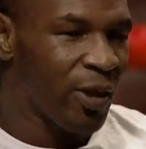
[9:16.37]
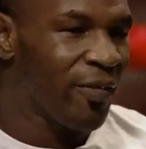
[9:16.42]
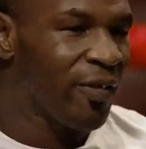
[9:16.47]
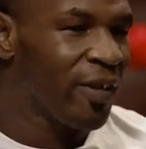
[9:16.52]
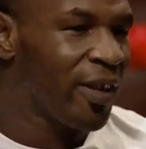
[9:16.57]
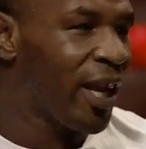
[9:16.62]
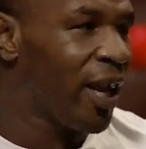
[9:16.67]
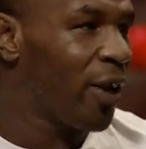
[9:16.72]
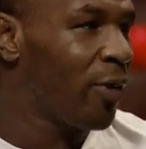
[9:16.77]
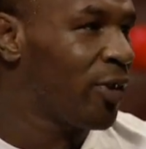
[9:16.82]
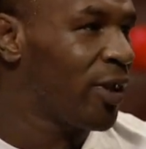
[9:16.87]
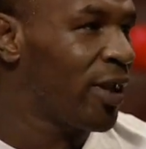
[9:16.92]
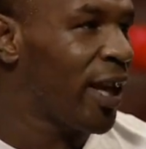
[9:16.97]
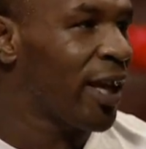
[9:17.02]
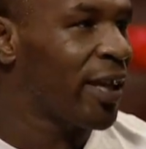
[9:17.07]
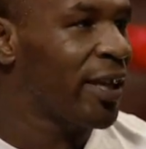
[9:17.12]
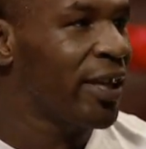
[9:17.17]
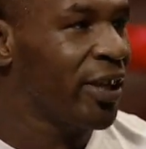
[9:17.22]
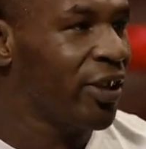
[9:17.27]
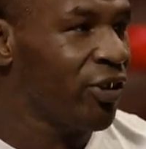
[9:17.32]
So every now and
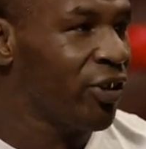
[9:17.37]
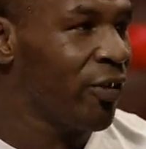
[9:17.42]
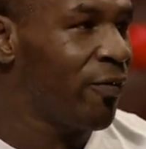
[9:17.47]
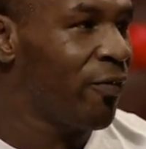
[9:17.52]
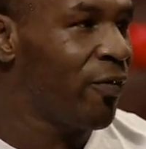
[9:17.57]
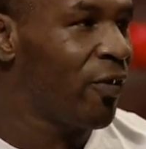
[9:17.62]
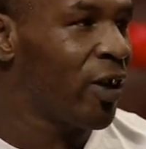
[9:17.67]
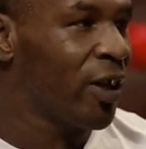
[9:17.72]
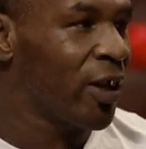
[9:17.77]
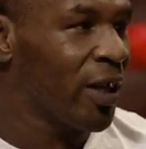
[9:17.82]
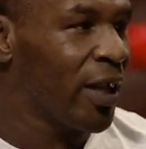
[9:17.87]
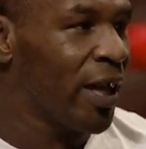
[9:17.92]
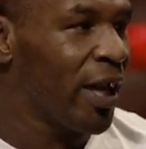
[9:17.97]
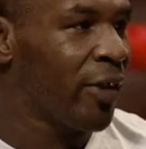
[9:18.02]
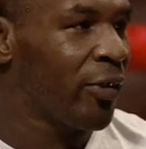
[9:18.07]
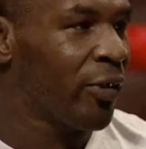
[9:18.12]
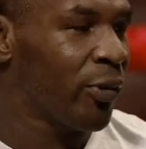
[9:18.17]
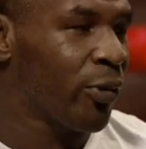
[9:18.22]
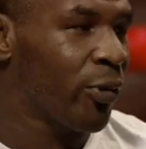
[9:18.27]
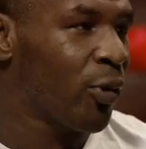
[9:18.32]
then I kick your
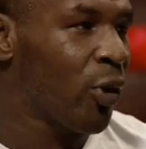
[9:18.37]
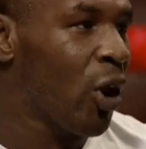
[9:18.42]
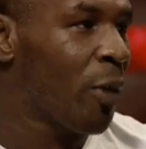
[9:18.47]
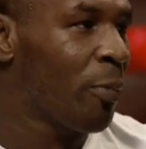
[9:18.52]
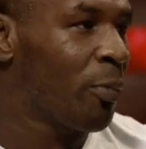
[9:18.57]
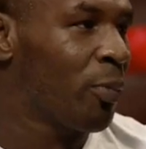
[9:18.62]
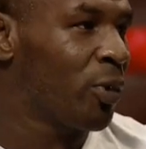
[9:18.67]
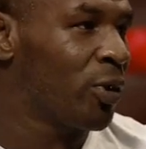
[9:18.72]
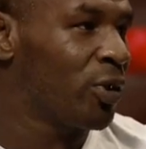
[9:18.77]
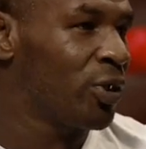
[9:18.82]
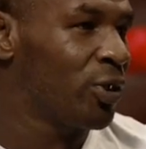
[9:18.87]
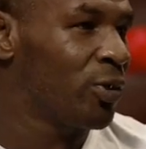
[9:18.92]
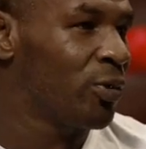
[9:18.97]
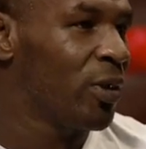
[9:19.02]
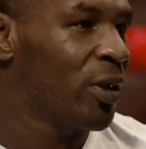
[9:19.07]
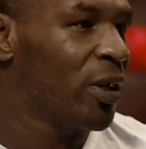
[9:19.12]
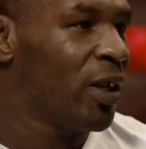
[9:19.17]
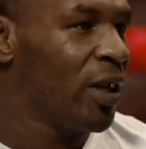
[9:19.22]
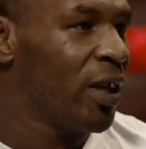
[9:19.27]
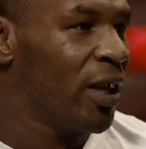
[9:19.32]
fucking ass and stomp on
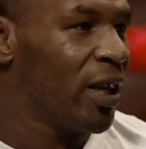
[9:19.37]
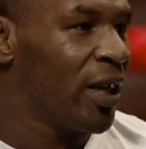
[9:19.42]
you